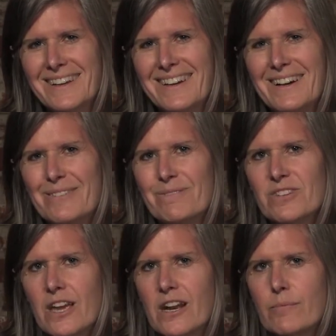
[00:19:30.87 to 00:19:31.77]

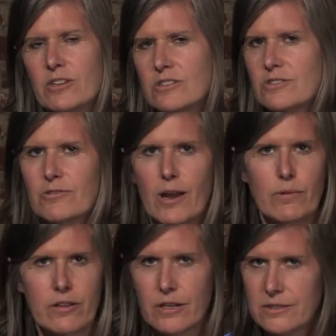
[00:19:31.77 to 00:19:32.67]
Um, and I'm going to describe
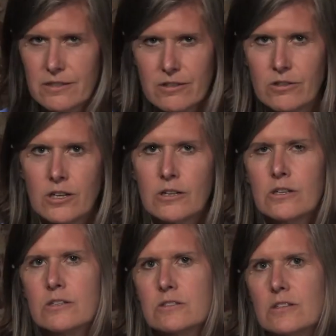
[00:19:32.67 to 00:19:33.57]
all that to you.
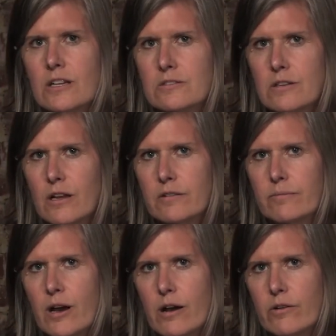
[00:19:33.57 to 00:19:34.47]
So that's kind
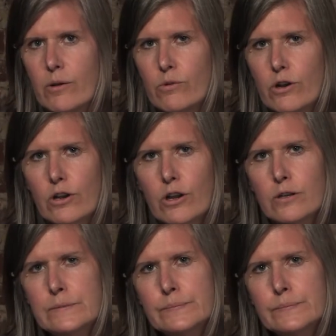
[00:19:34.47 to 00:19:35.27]
of how I work.